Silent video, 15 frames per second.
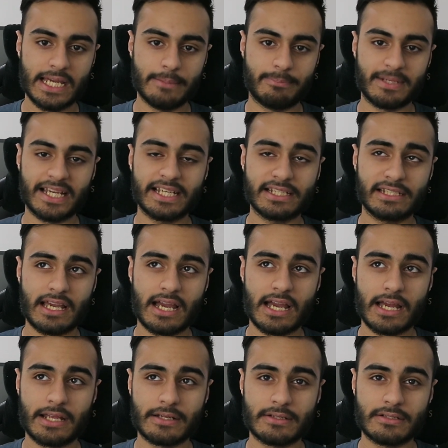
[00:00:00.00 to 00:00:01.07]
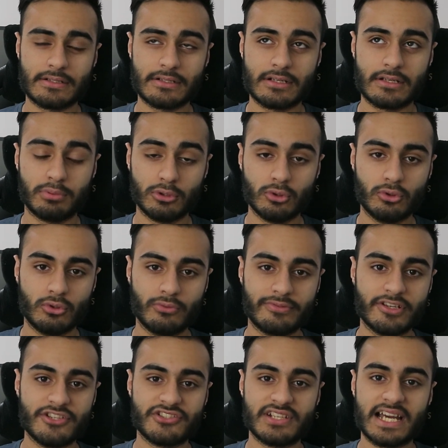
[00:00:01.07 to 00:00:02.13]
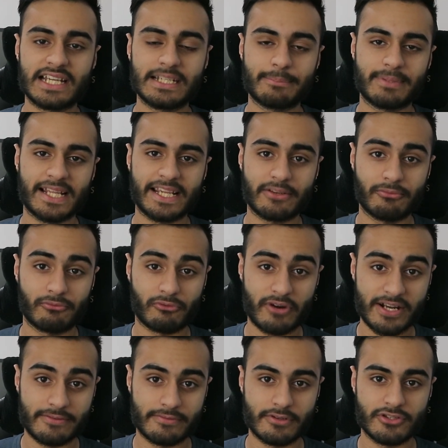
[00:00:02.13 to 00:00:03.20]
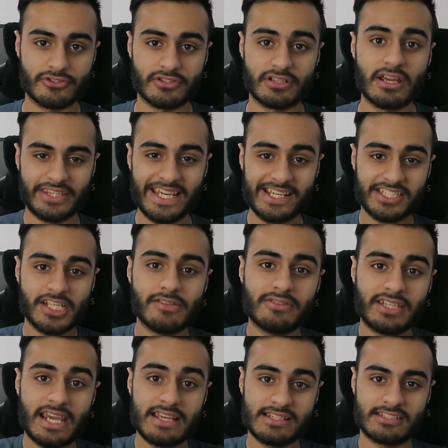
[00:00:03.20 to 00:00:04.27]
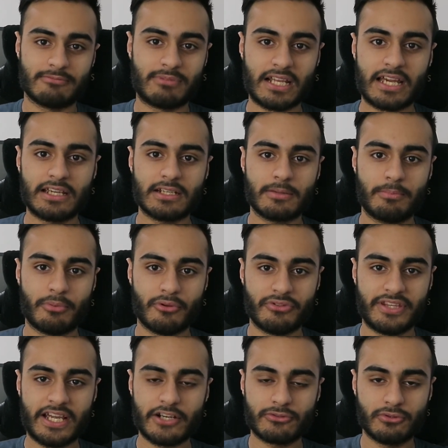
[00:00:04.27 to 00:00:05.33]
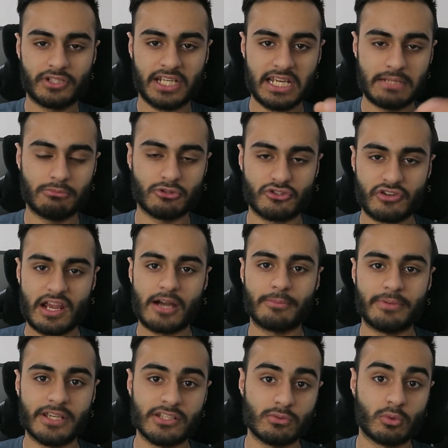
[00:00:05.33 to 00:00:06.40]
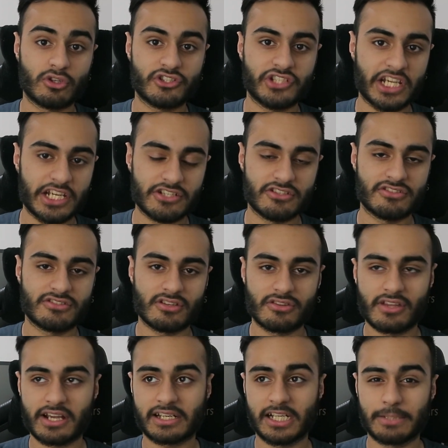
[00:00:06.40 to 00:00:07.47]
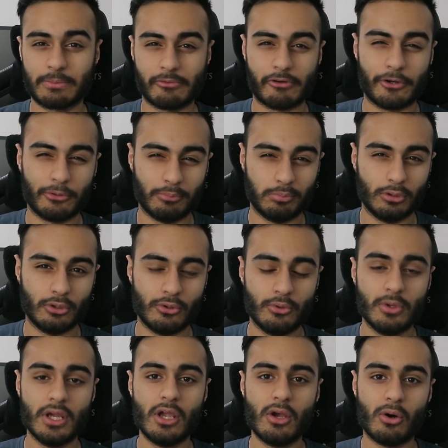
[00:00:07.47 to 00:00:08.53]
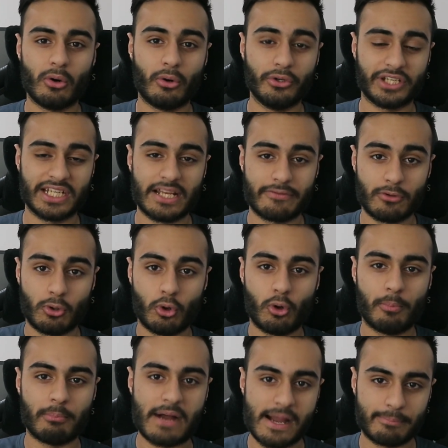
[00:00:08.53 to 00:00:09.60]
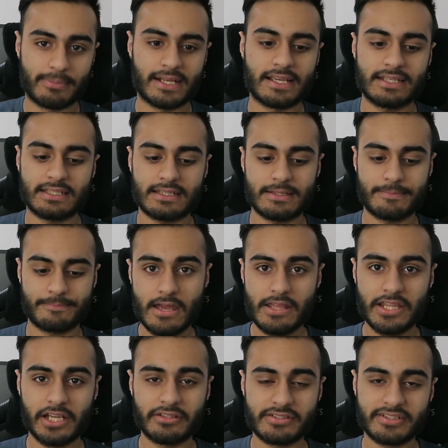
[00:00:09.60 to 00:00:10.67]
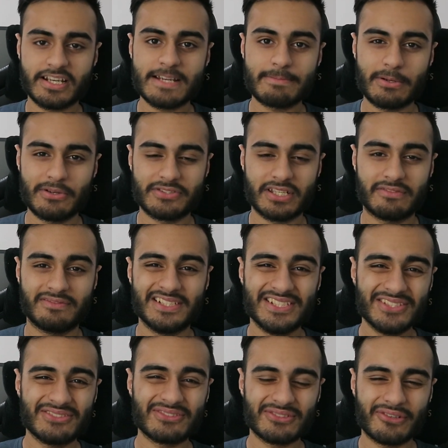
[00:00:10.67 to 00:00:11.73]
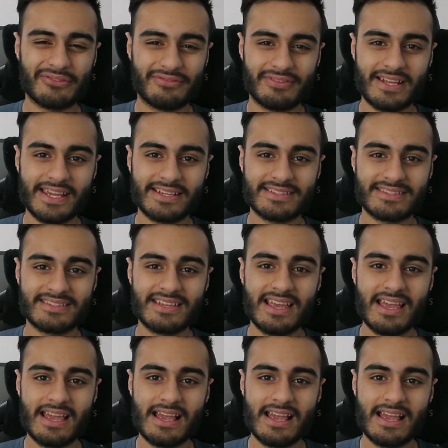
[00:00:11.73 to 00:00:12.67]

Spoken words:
a black and blue version, and a black and red version. The exterior of the case is black, but the actual cable shaft bit is what changes, so that can be red or blue, or you can have it all matte black. Now the side panels have little to no flex,